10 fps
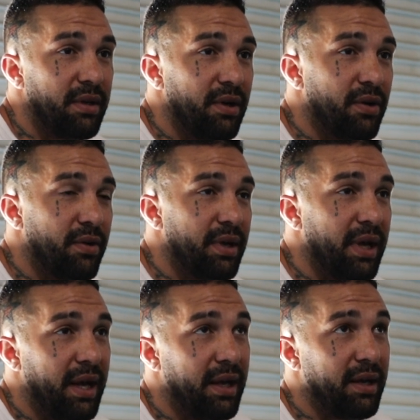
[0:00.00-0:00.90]
You know,
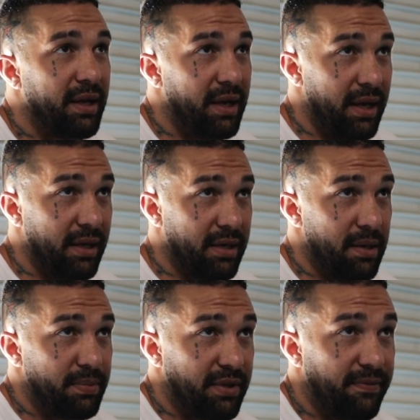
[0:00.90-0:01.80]
and eight
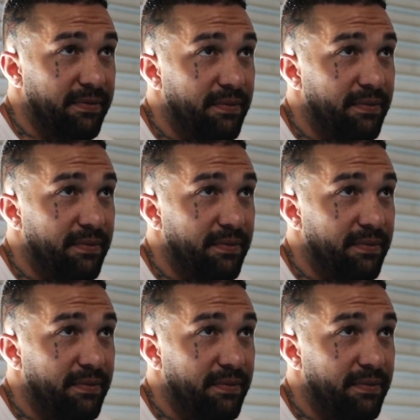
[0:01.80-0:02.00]
cups of,